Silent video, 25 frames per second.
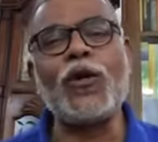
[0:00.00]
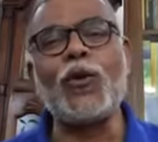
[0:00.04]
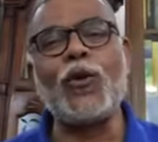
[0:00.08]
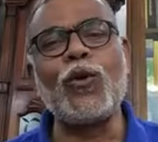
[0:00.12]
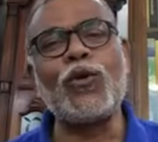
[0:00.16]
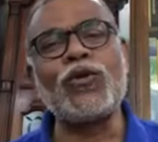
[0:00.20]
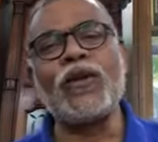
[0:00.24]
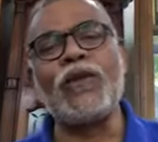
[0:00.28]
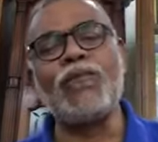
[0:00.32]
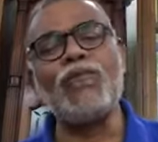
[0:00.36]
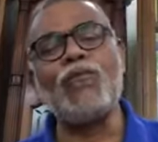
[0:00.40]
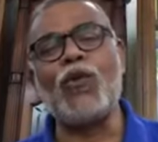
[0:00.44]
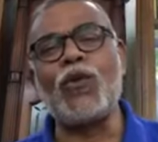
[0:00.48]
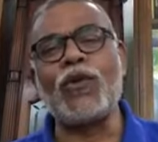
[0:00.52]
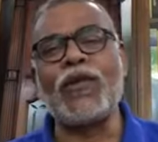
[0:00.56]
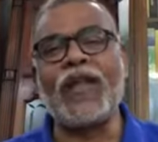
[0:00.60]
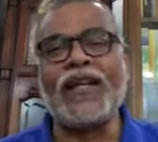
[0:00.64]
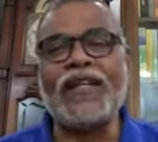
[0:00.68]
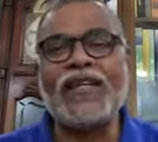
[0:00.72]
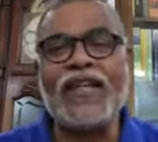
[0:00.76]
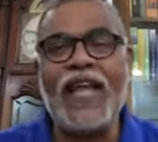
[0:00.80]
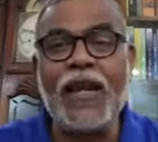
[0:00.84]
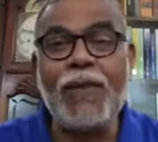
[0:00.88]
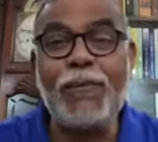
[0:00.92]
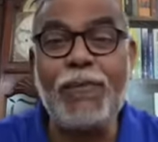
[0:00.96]
growth of more than
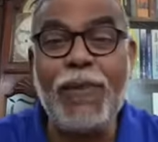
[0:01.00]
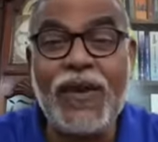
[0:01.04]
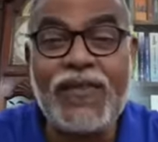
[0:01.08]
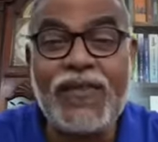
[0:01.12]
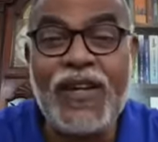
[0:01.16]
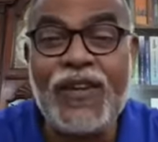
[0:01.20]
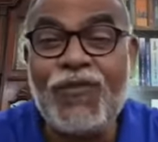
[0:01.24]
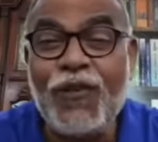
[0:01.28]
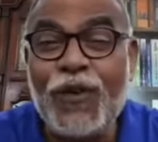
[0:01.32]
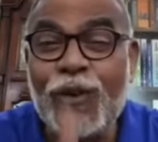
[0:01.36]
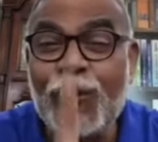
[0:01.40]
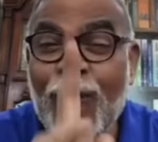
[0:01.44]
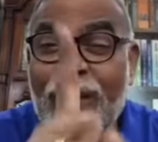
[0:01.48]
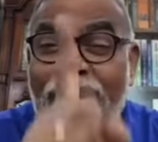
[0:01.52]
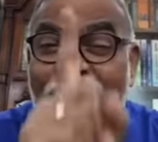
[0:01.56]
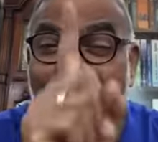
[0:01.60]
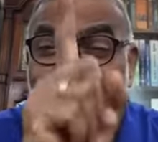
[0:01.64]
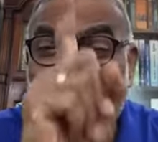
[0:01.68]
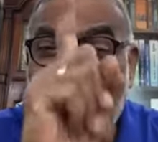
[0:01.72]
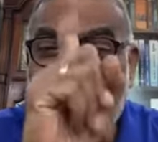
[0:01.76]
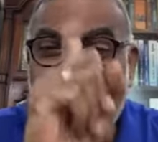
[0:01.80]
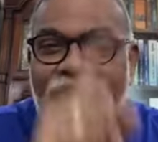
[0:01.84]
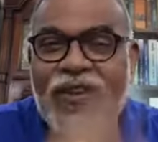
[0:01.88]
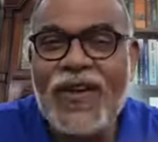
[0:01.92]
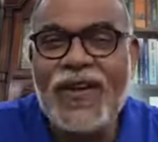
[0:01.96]
10% for
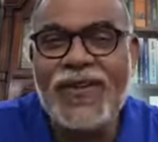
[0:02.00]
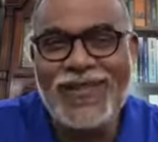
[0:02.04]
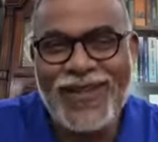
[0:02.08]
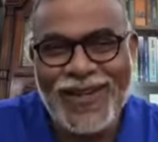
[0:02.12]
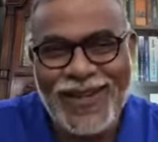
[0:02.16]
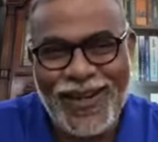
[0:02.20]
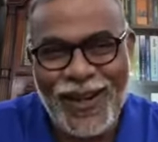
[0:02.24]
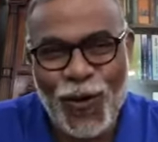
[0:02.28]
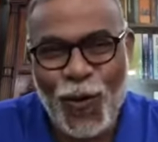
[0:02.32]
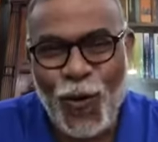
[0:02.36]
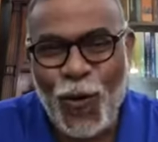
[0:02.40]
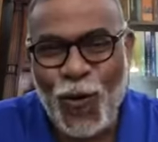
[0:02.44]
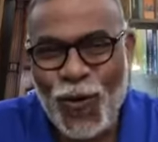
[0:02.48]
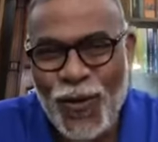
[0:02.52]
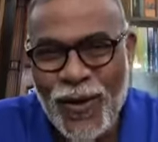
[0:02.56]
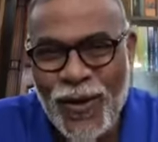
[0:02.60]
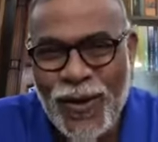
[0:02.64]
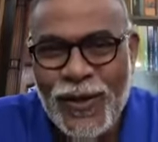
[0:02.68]
25 years in a row.